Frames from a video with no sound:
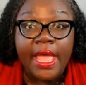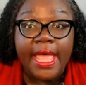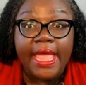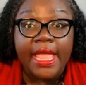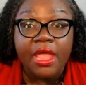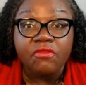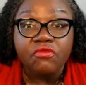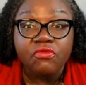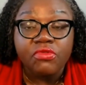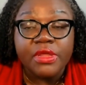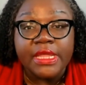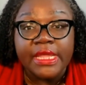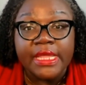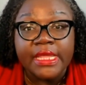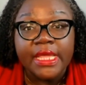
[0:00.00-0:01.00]

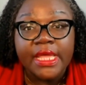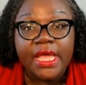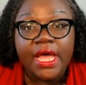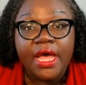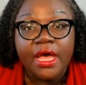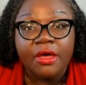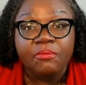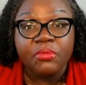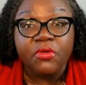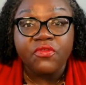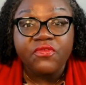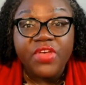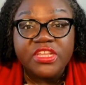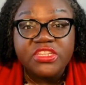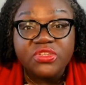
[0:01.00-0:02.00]
every
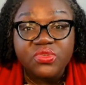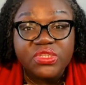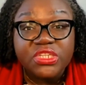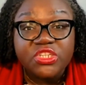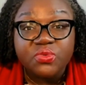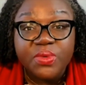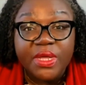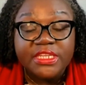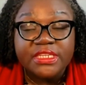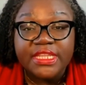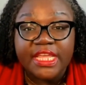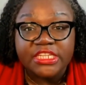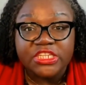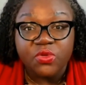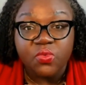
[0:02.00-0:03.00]
professional situation
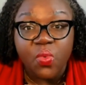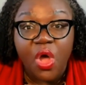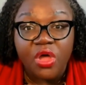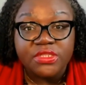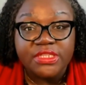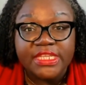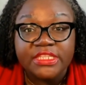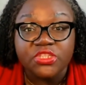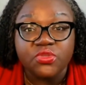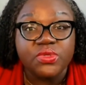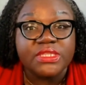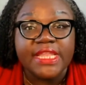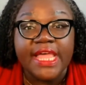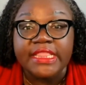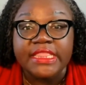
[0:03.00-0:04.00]
that she walked into is
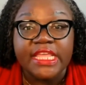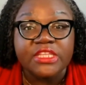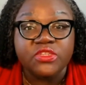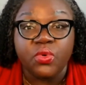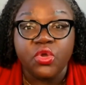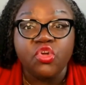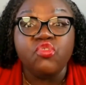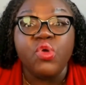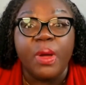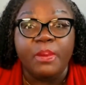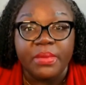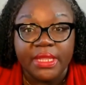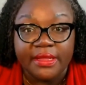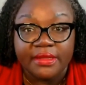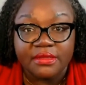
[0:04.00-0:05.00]
like things were
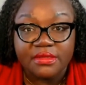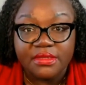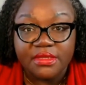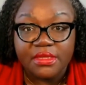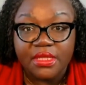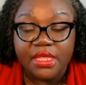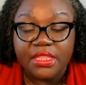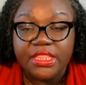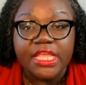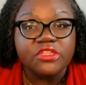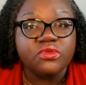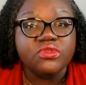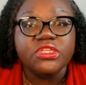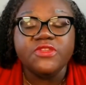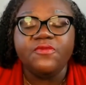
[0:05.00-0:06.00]
crumbling. Things
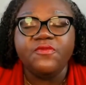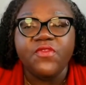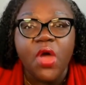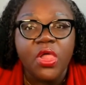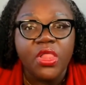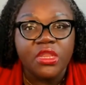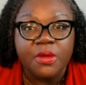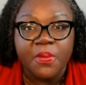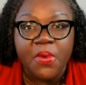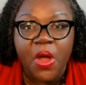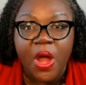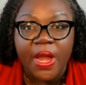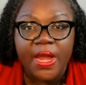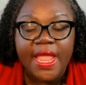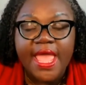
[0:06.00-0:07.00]
were just falling
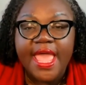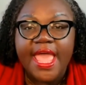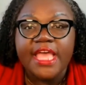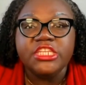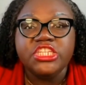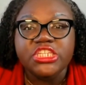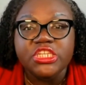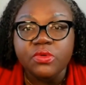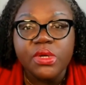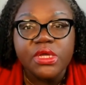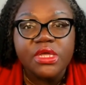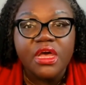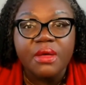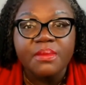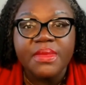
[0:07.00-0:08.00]
apart. And she would
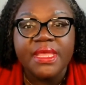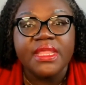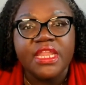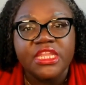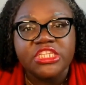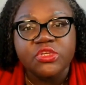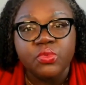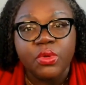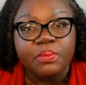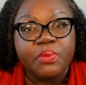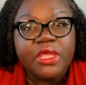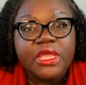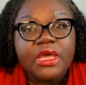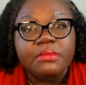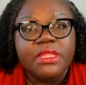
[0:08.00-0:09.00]
come in and she would
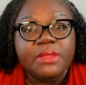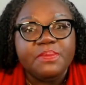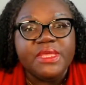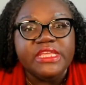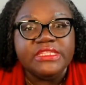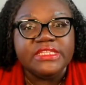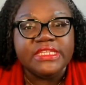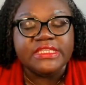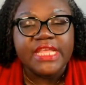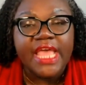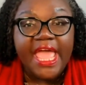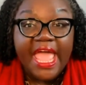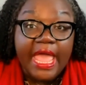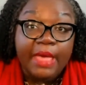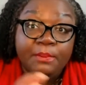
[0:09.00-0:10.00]
pick up the pieces
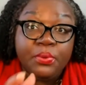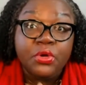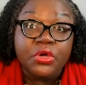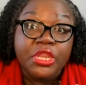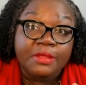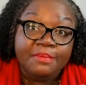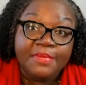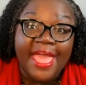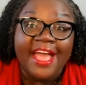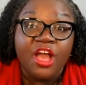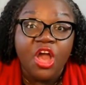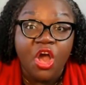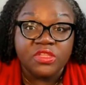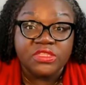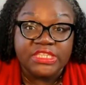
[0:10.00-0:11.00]
and put it back
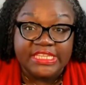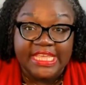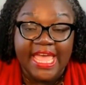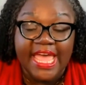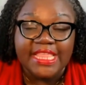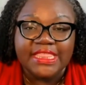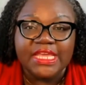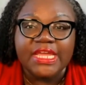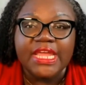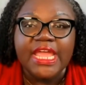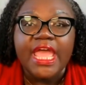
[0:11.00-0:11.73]
all together.